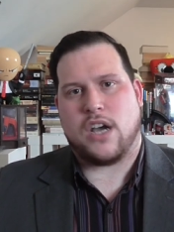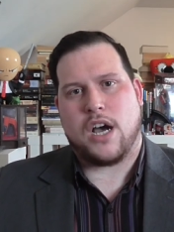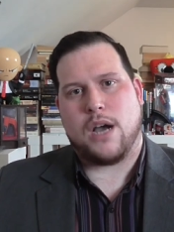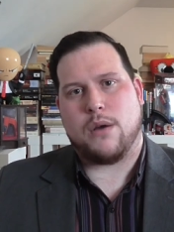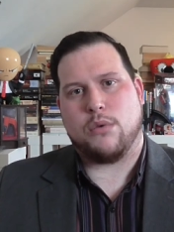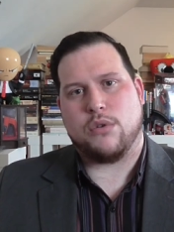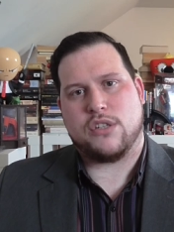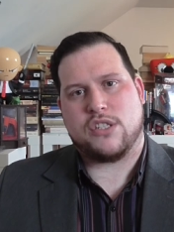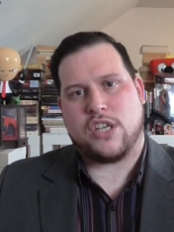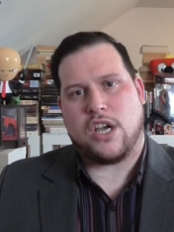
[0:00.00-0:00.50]
I
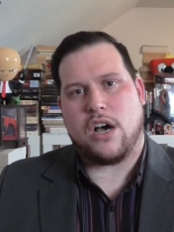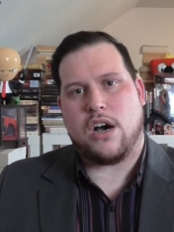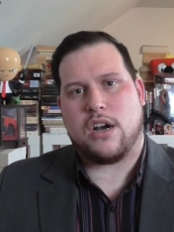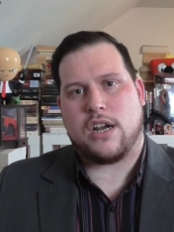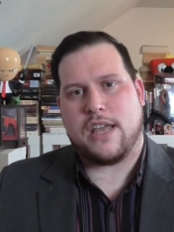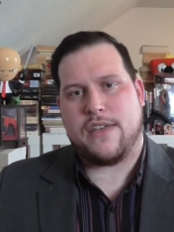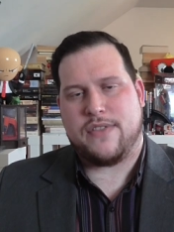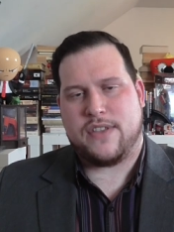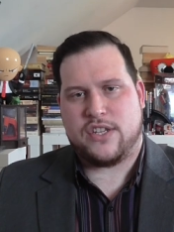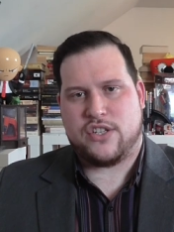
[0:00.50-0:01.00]
will
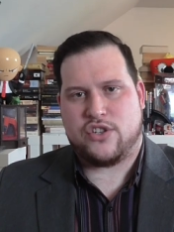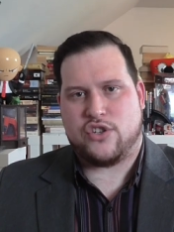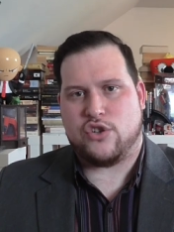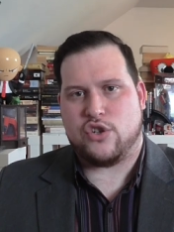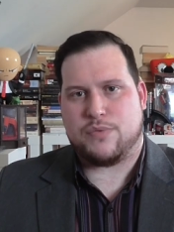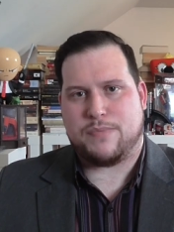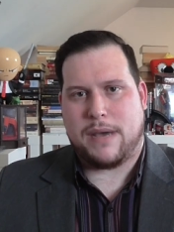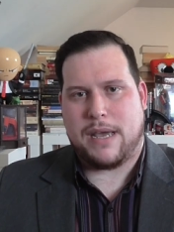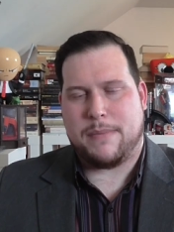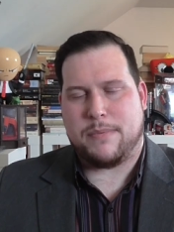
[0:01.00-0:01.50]
target these
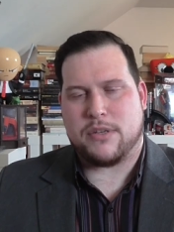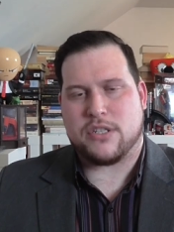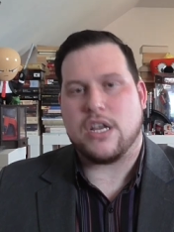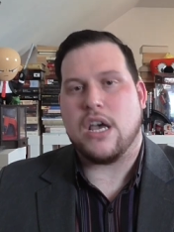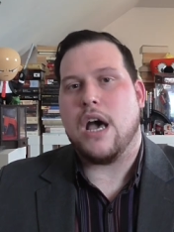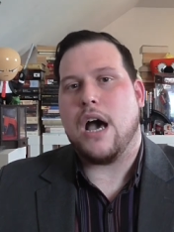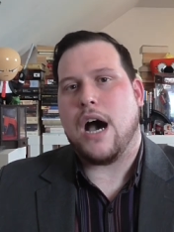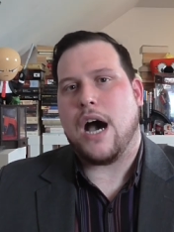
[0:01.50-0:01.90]
newspapers.